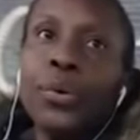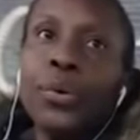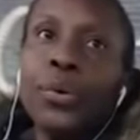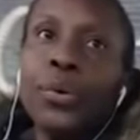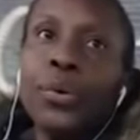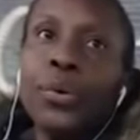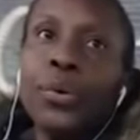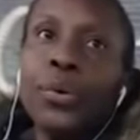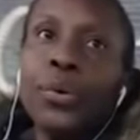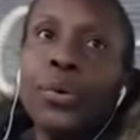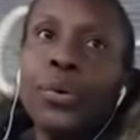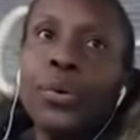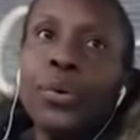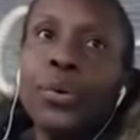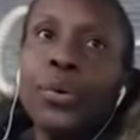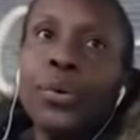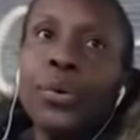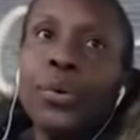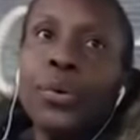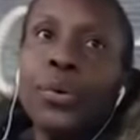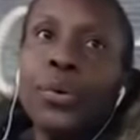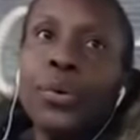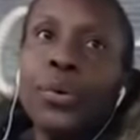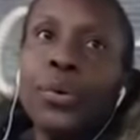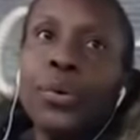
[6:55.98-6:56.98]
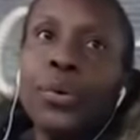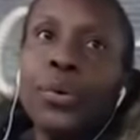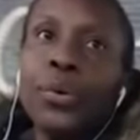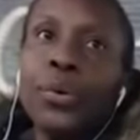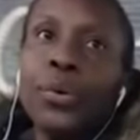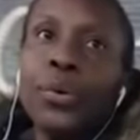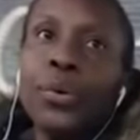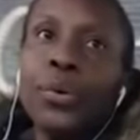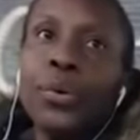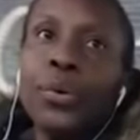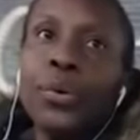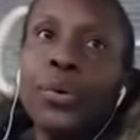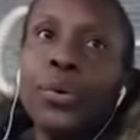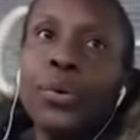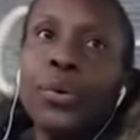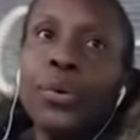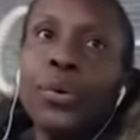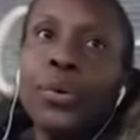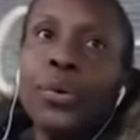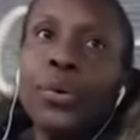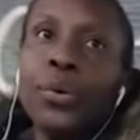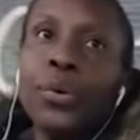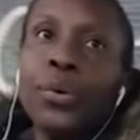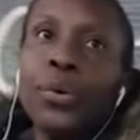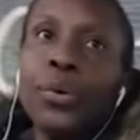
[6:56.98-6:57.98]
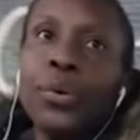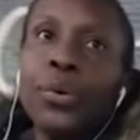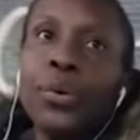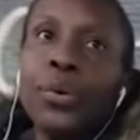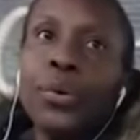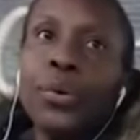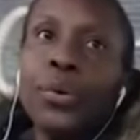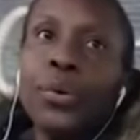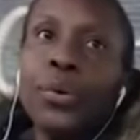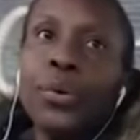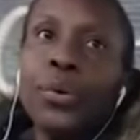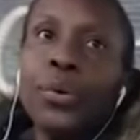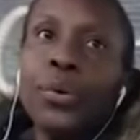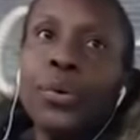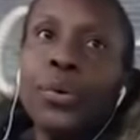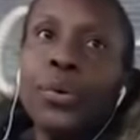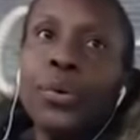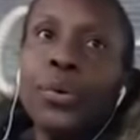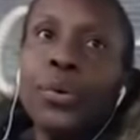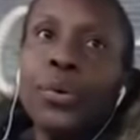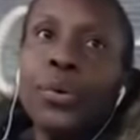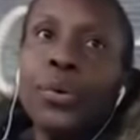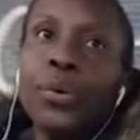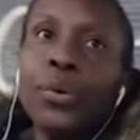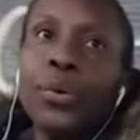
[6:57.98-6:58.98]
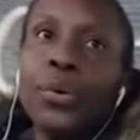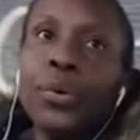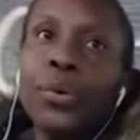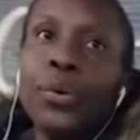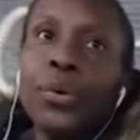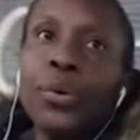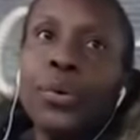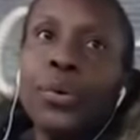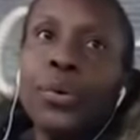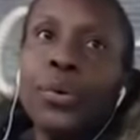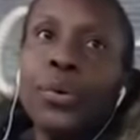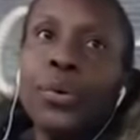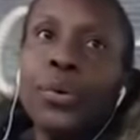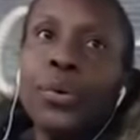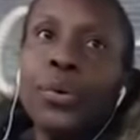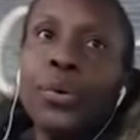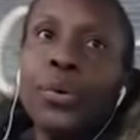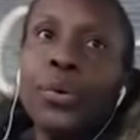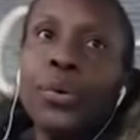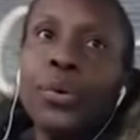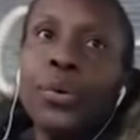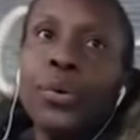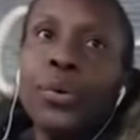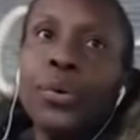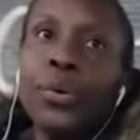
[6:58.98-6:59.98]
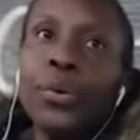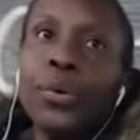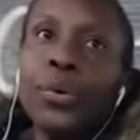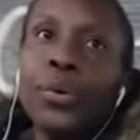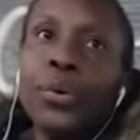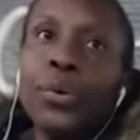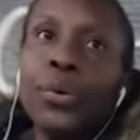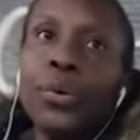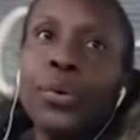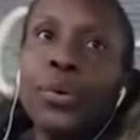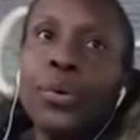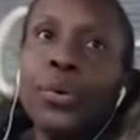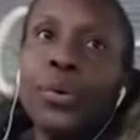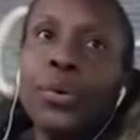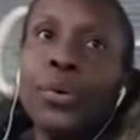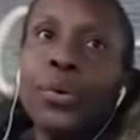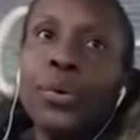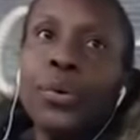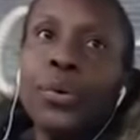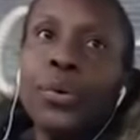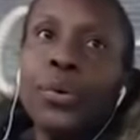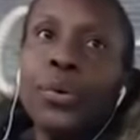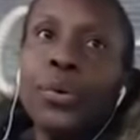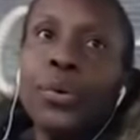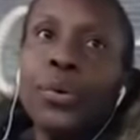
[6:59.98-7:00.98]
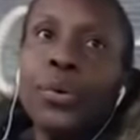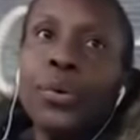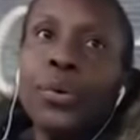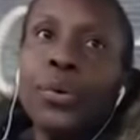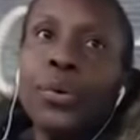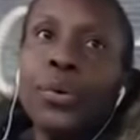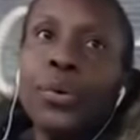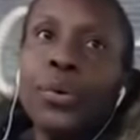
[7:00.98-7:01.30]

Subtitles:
(no lip movement)